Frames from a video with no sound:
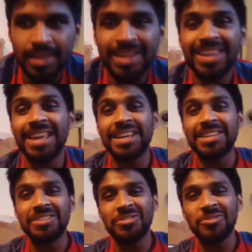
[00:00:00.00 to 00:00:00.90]
Hey
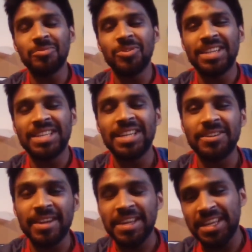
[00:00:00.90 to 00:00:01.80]
guys, this is your boy
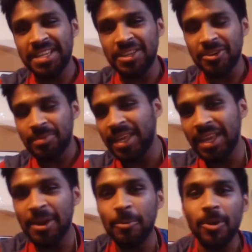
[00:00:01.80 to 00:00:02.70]
Dino here, DRP
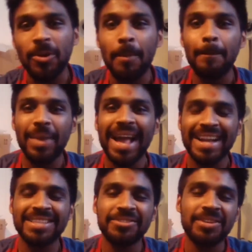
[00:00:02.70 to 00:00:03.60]
here, and welcome
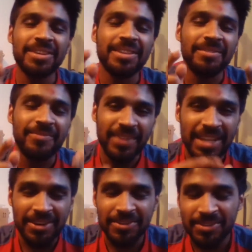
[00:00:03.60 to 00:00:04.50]
back to another
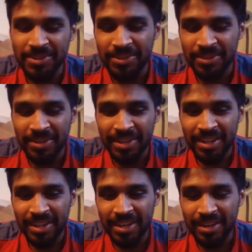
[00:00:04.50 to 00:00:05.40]
video to
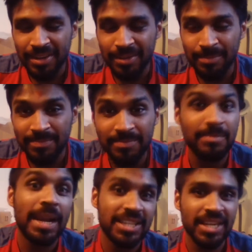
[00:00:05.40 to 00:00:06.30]
um,
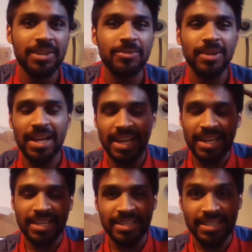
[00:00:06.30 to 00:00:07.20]
my channel.
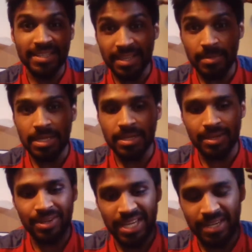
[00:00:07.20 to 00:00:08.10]
And this time I'm gonna
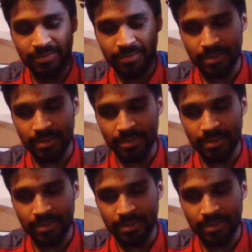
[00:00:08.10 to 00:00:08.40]
go ahead and